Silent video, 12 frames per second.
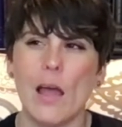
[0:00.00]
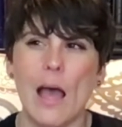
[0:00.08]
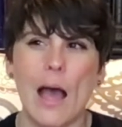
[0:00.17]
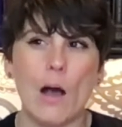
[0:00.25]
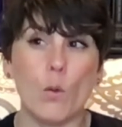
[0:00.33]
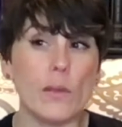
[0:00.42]

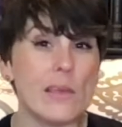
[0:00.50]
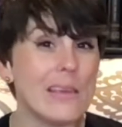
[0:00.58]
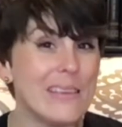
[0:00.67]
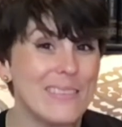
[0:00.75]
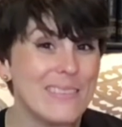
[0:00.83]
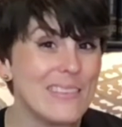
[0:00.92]
how
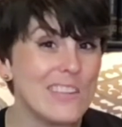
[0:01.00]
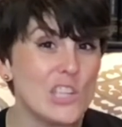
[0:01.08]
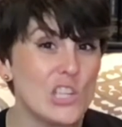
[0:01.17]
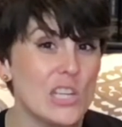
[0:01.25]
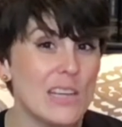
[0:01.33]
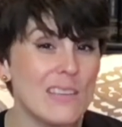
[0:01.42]
easy
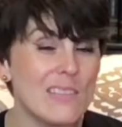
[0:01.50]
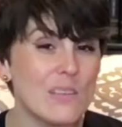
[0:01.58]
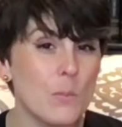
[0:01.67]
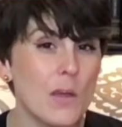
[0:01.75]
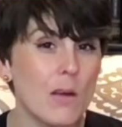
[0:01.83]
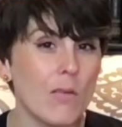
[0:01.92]
she is to
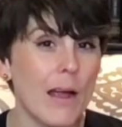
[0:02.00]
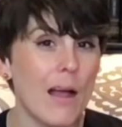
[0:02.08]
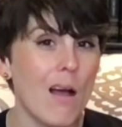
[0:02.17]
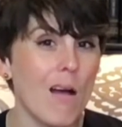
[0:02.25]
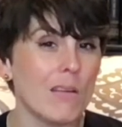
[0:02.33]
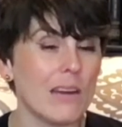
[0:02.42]
be
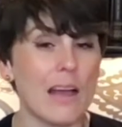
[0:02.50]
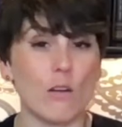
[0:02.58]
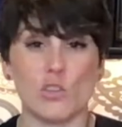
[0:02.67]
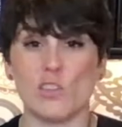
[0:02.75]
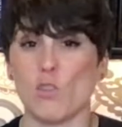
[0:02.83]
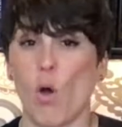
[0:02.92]
around and how
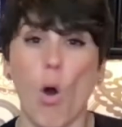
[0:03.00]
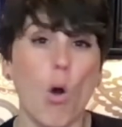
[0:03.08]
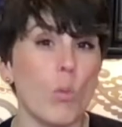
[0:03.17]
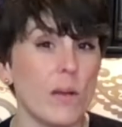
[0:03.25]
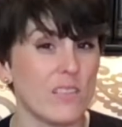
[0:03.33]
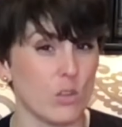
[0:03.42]
she's
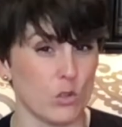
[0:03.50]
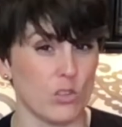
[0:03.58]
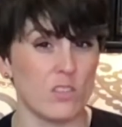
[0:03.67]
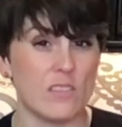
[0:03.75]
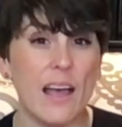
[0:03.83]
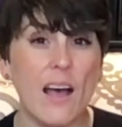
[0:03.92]
always
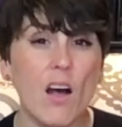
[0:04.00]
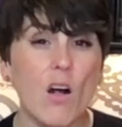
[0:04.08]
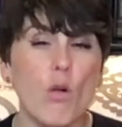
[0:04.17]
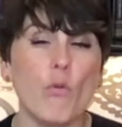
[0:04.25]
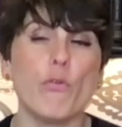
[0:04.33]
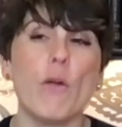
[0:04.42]

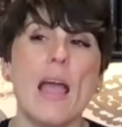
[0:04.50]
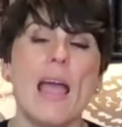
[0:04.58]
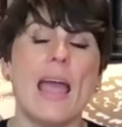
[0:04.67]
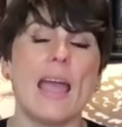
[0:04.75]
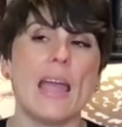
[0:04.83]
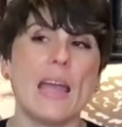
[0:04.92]
herself.
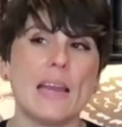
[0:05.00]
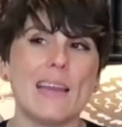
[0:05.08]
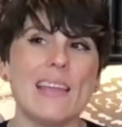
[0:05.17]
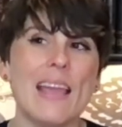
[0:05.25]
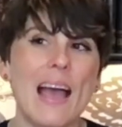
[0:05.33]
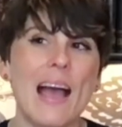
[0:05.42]
And
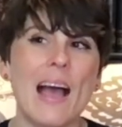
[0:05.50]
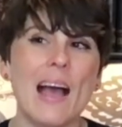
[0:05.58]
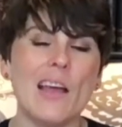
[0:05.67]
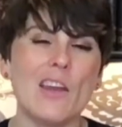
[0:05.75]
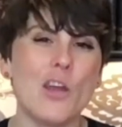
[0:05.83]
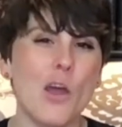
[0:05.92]

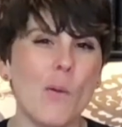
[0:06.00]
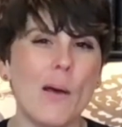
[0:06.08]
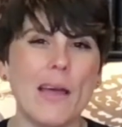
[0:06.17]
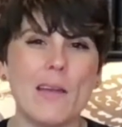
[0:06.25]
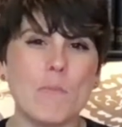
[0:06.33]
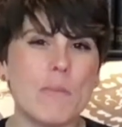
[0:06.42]
yeah,
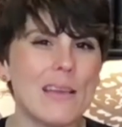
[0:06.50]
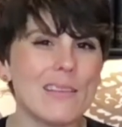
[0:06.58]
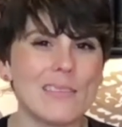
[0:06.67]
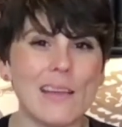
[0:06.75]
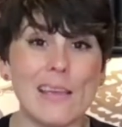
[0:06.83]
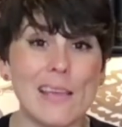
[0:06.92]
Noah admits
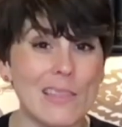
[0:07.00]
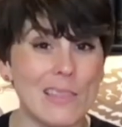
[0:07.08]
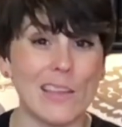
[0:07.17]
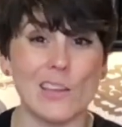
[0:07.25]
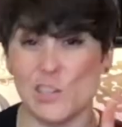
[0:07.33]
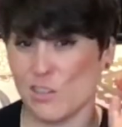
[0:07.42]
that he
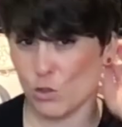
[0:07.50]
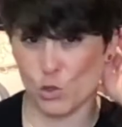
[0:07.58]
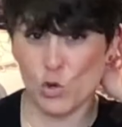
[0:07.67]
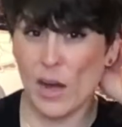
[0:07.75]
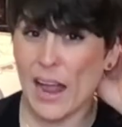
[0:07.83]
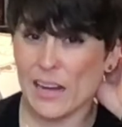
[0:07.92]
thinks she's
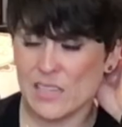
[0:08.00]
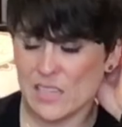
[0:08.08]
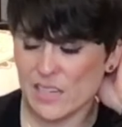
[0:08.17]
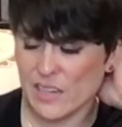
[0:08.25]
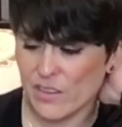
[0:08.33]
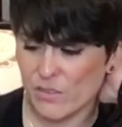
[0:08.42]

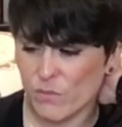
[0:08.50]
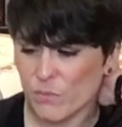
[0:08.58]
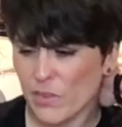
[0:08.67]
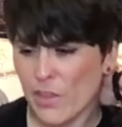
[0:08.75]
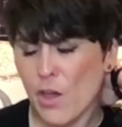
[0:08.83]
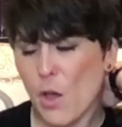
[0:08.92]
attractive,
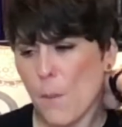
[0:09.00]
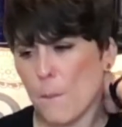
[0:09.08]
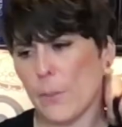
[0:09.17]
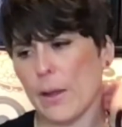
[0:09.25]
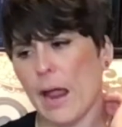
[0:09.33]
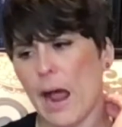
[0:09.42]

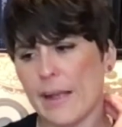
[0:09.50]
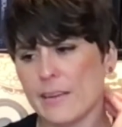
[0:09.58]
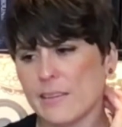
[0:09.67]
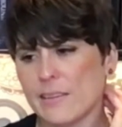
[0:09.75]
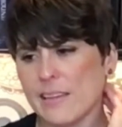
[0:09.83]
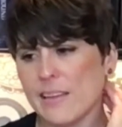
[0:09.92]
but I
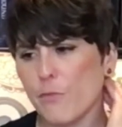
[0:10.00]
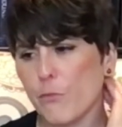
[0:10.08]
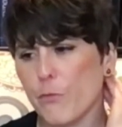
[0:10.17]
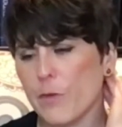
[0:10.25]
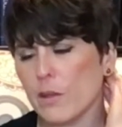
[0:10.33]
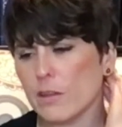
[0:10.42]
did
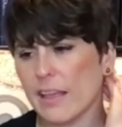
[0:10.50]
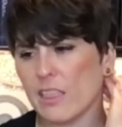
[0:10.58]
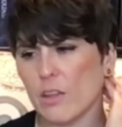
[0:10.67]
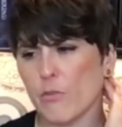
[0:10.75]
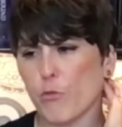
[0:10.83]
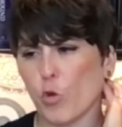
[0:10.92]
feel like
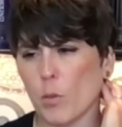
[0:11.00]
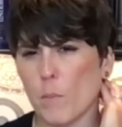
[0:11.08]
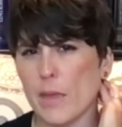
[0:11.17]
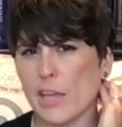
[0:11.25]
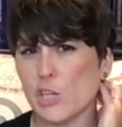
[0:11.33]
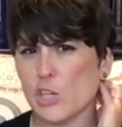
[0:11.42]
the
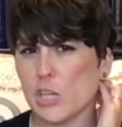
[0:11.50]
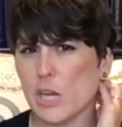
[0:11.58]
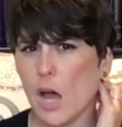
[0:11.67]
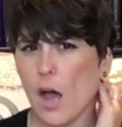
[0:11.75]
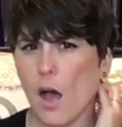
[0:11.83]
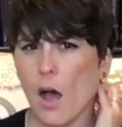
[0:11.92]
formation
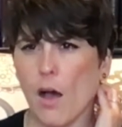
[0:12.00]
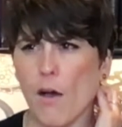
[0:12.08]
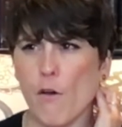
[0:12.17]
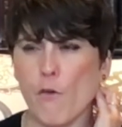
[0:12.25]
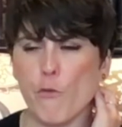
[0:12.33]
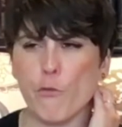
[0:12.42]

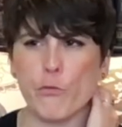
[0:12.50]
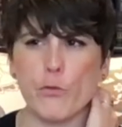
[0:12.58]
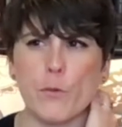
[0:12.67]
of